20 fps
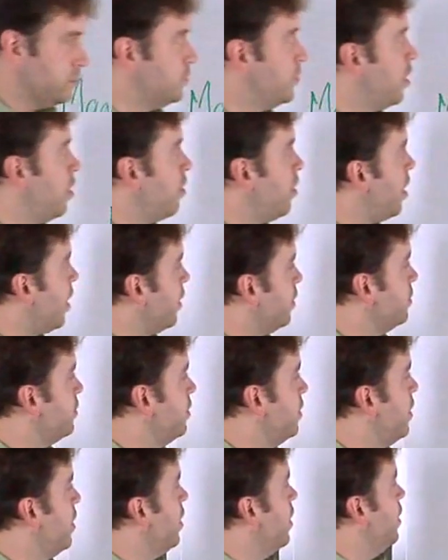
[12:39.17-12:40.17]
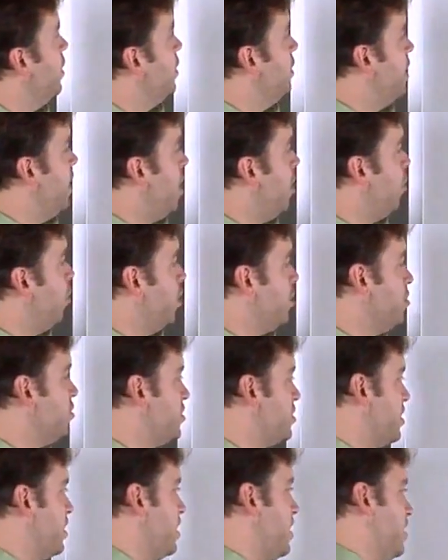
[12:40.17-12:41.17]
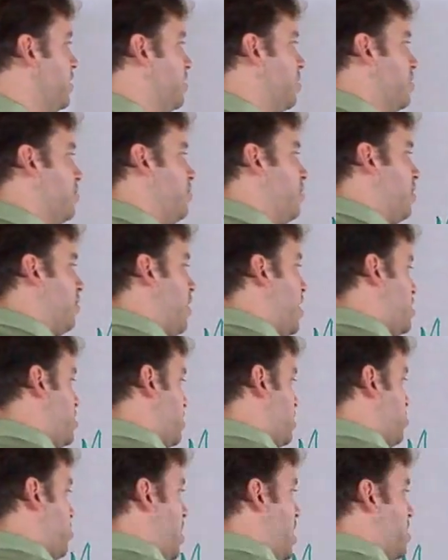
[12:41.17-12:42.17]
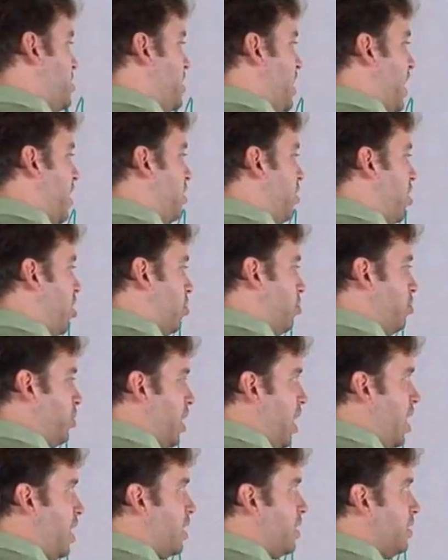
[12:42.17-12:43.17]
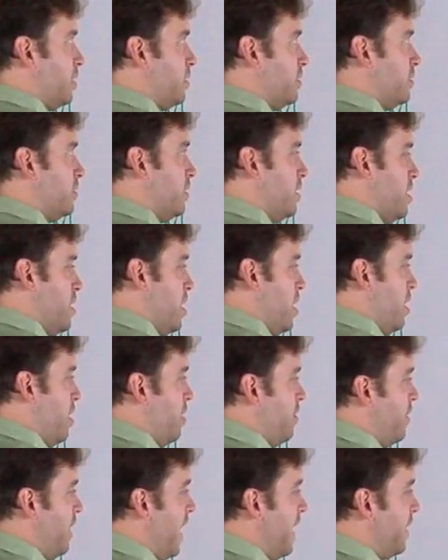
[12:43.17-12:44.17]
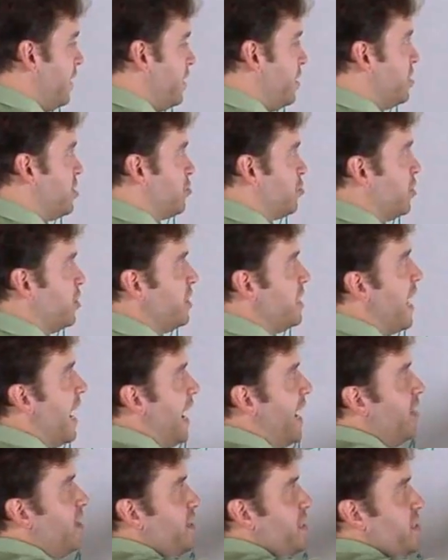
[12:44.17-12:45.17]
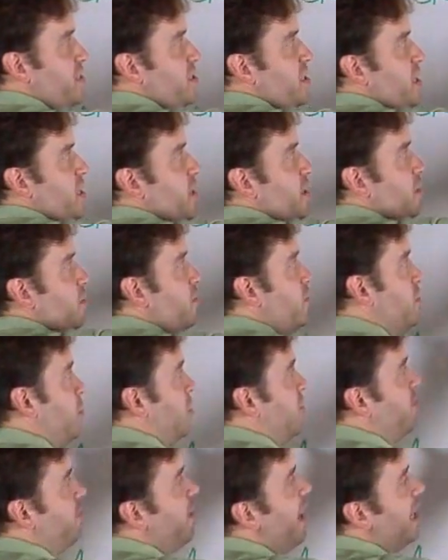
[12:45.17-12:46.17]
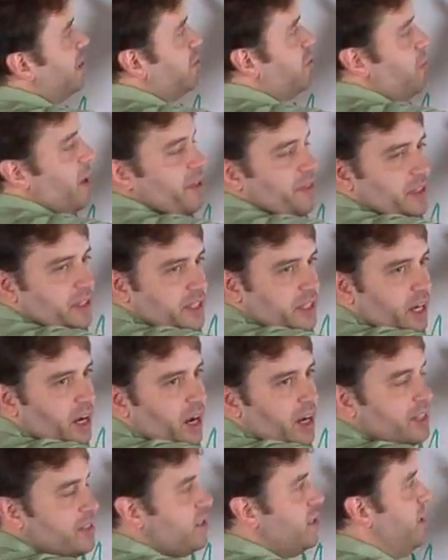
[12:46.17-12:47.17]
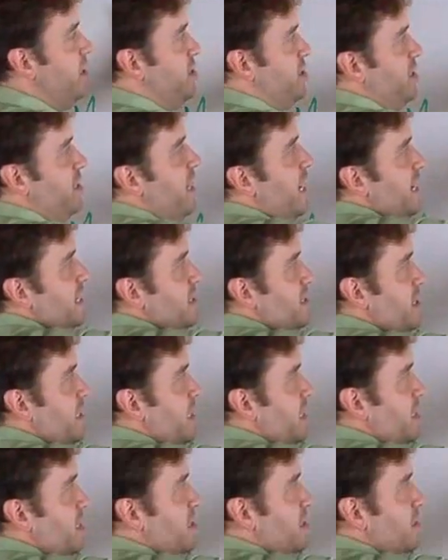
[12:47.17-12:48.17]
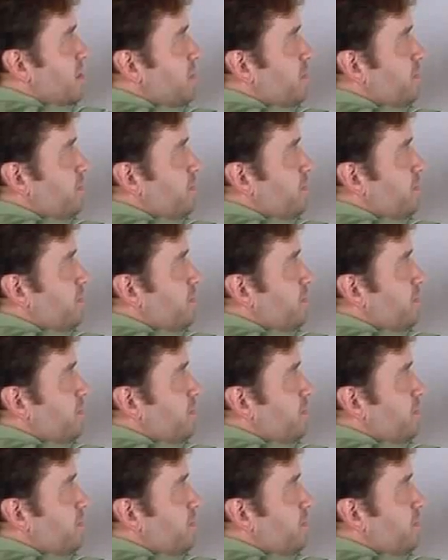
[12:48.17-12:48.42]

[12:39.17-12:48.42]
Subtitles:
All right. Now, what you see in the configuration, Mage catalog block, that is really aliased here. So what the factory method does is it takes this,